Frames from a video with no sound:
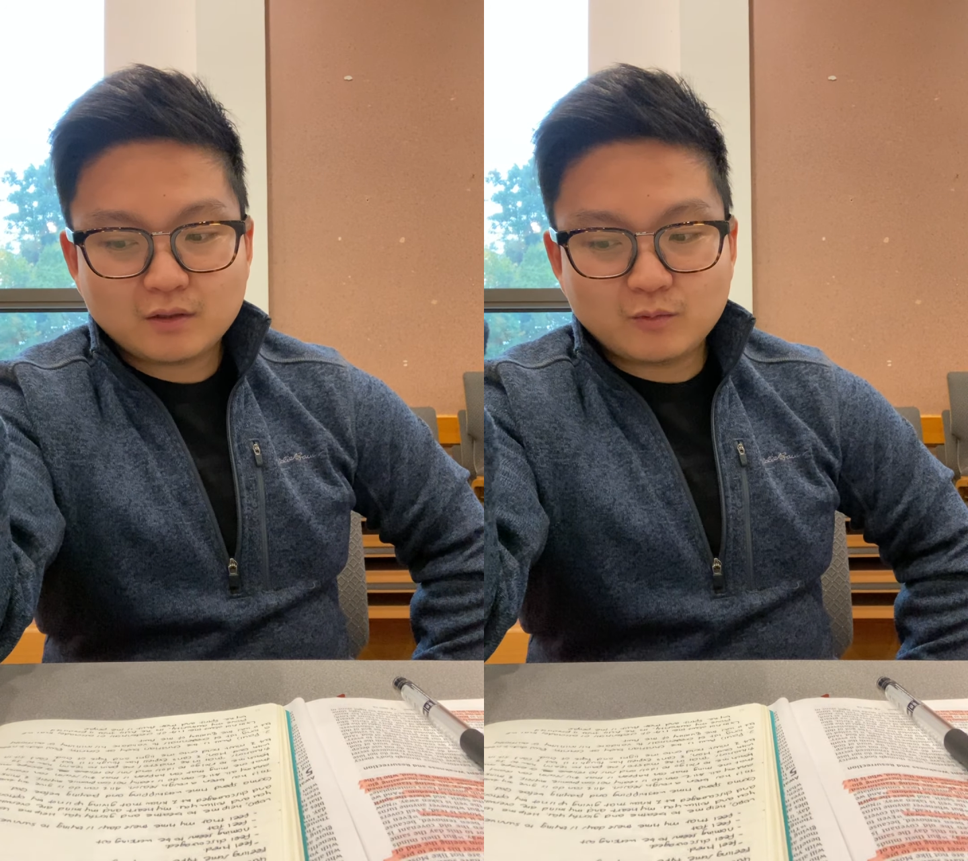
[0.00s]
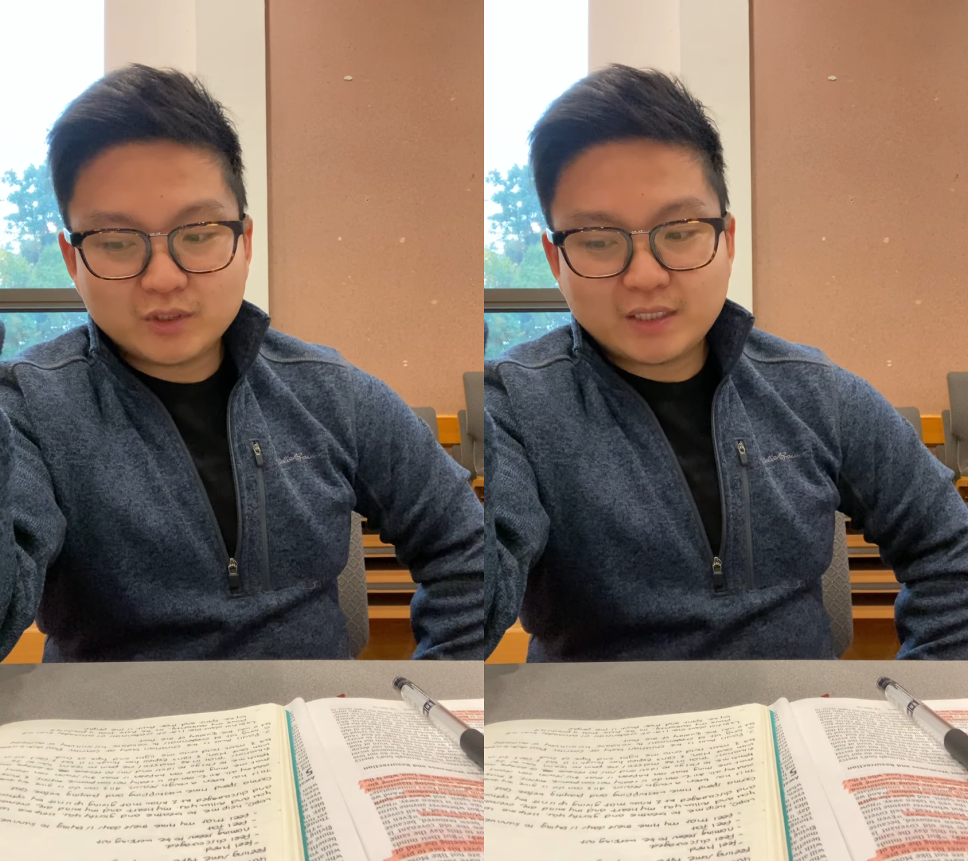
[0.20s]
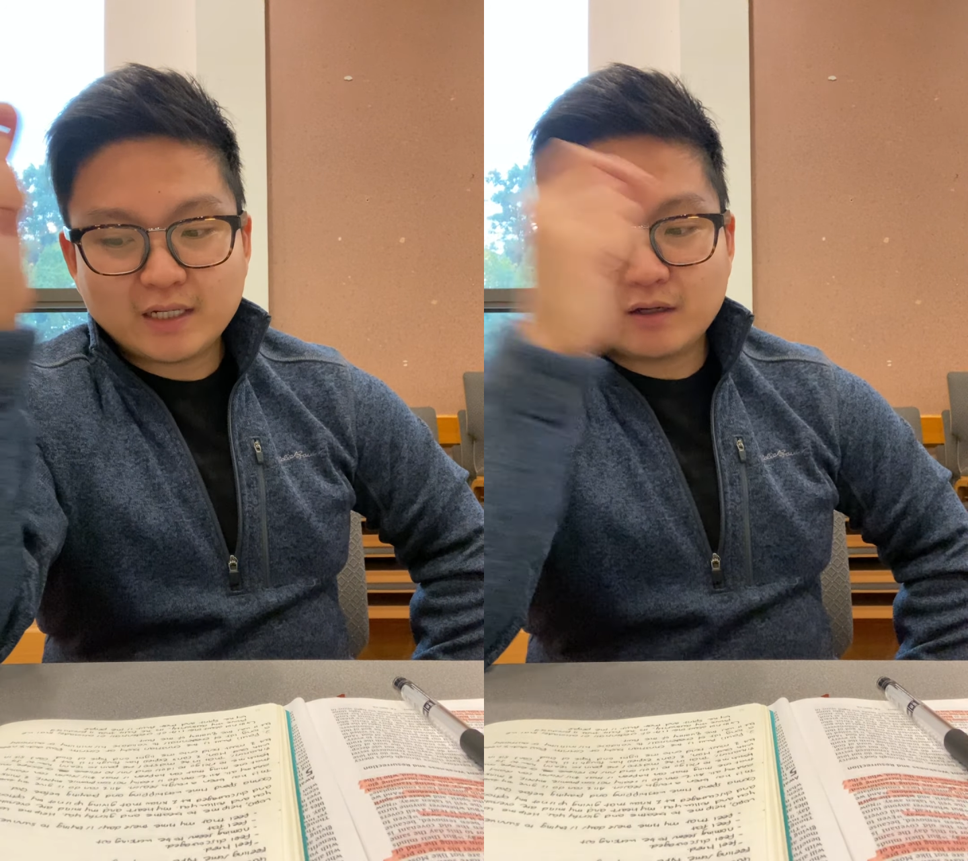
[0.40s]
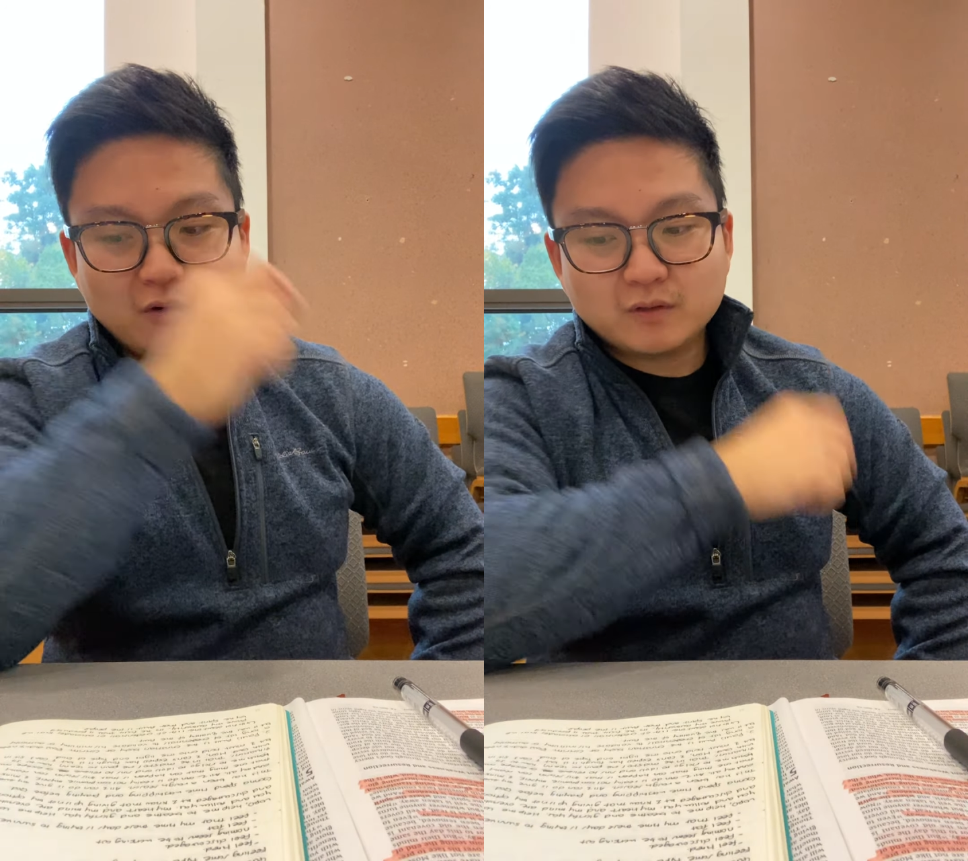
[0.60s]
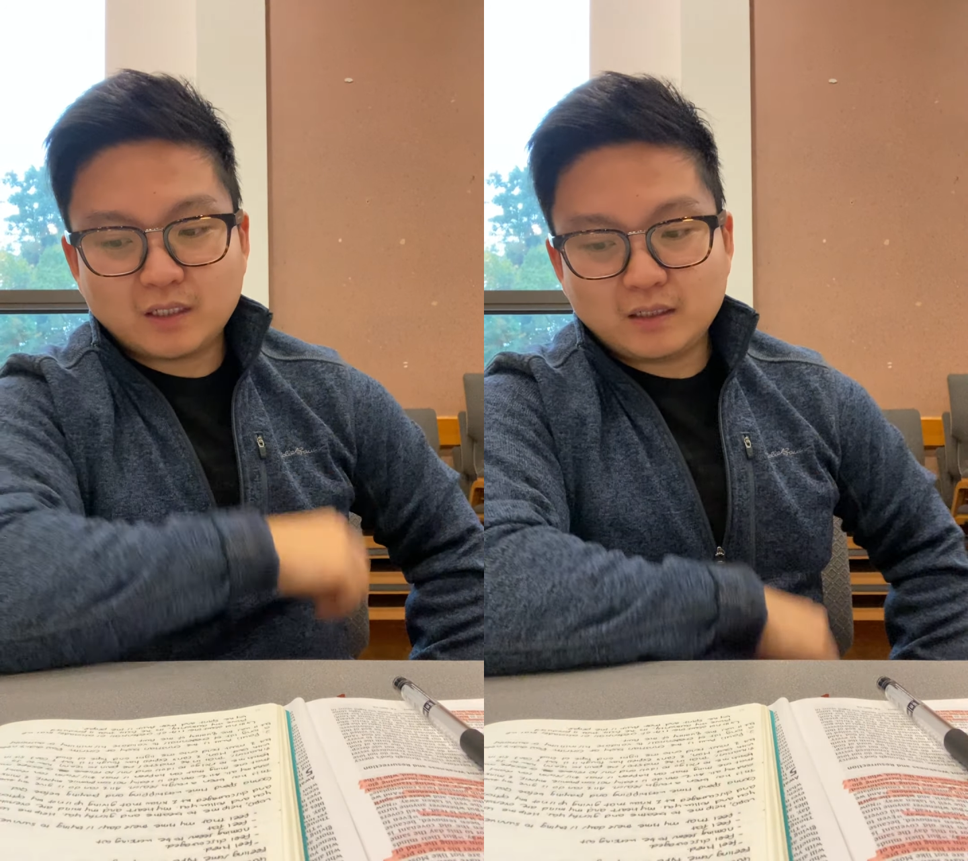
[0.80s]
Which then
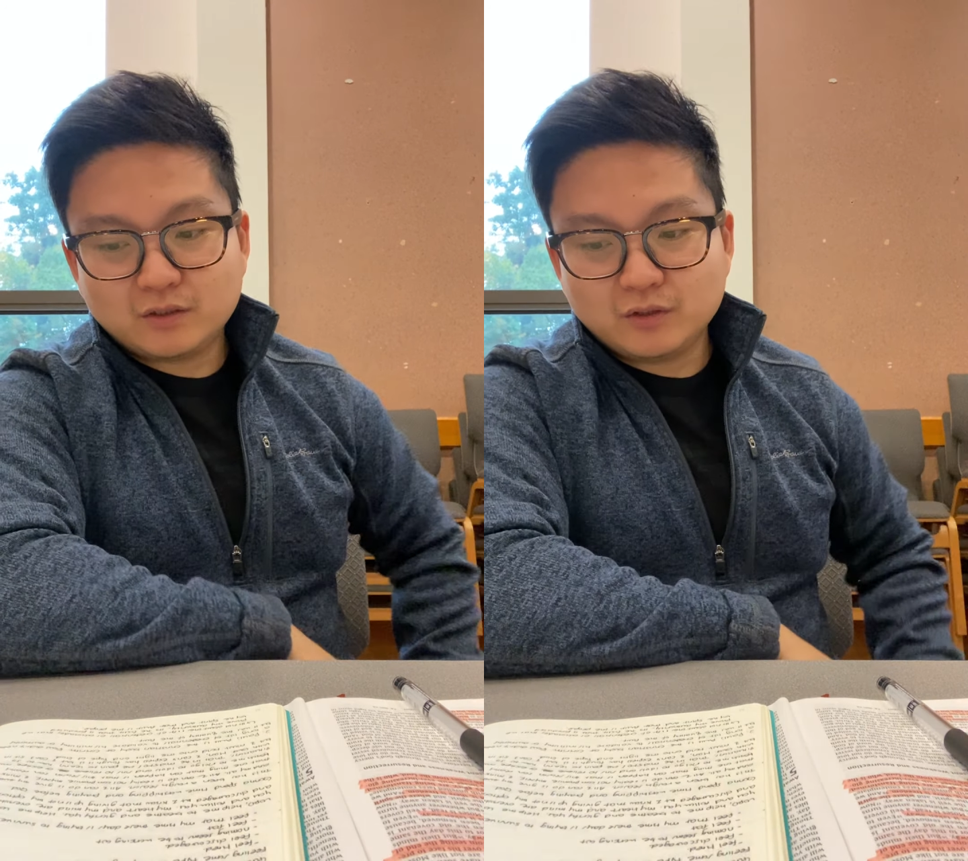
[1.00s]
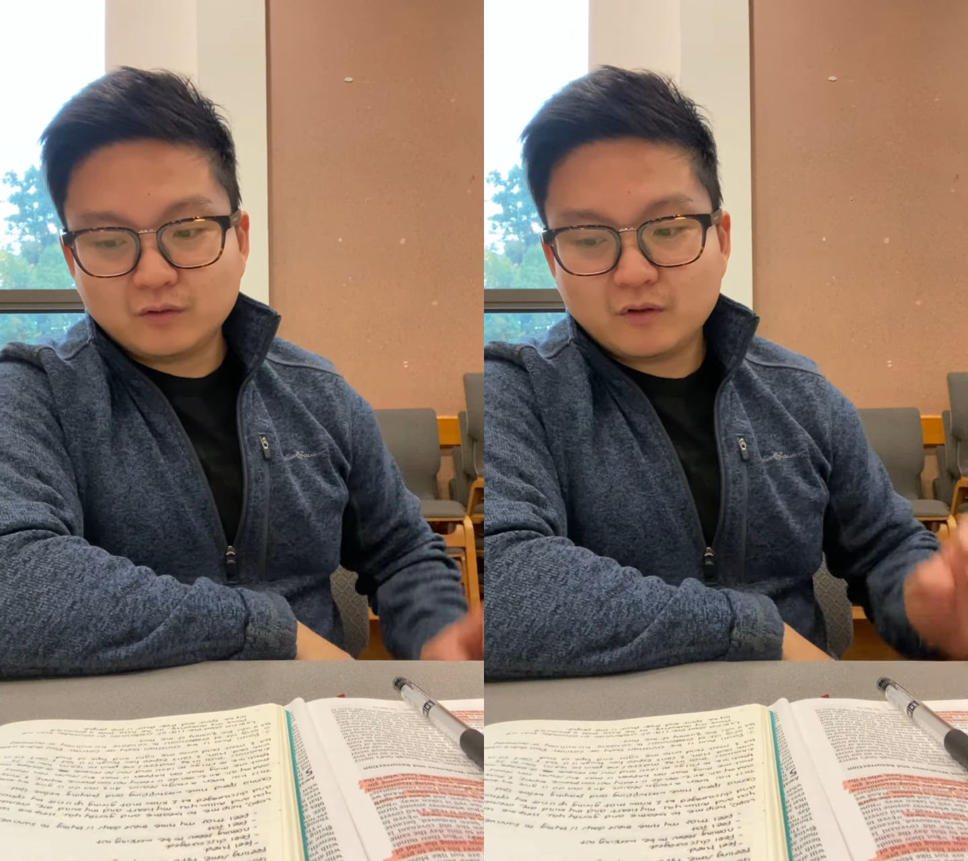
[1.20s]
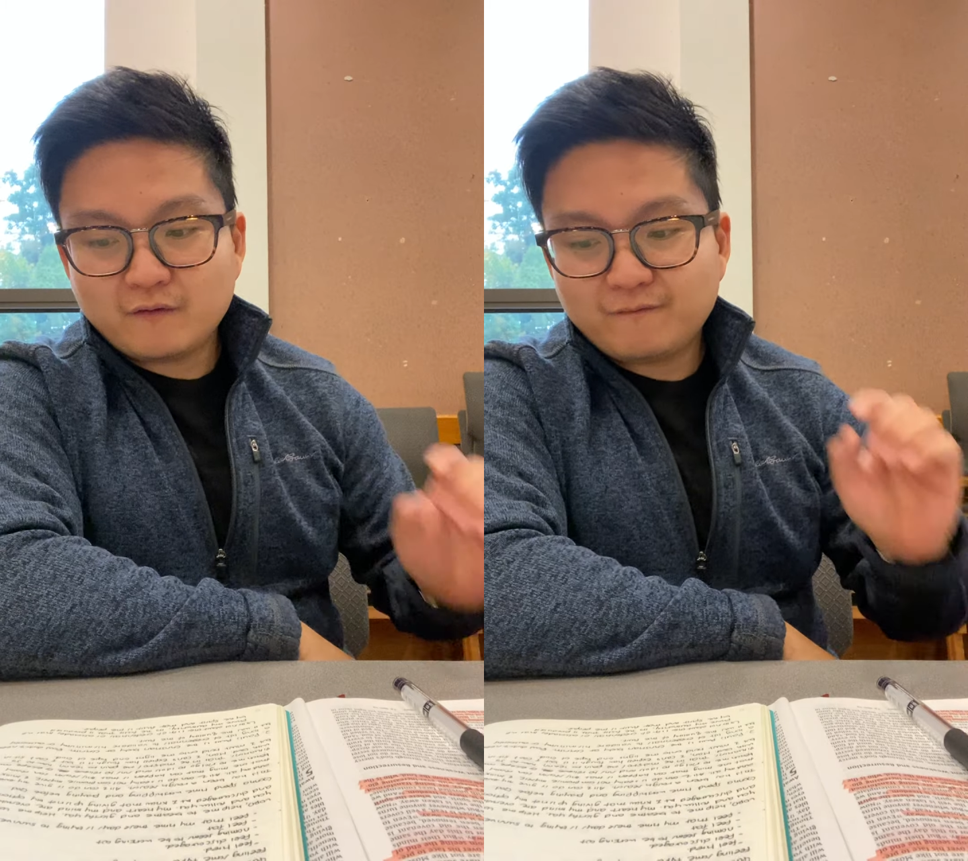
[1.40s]
goes on to